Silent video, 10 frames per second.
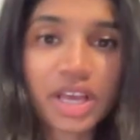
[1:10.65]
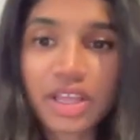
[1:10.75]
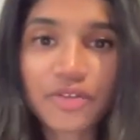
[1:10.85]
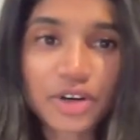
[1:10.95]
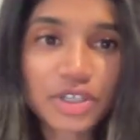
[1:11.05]

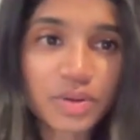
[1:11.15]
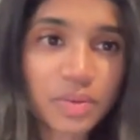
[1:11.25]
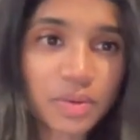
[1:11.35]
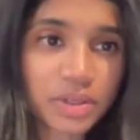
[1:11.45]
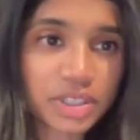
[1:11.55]
The first
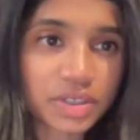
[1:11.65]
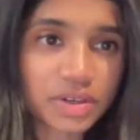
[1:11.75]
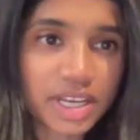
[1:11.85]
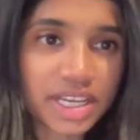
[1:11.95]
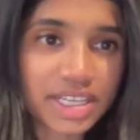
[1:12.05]
one we'll do
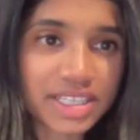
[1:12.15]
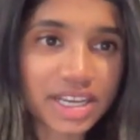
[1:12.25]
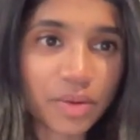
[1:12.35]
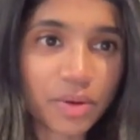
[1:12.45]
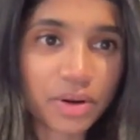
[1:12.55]
is
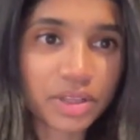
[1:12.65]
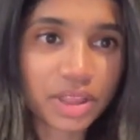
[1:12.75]
we'll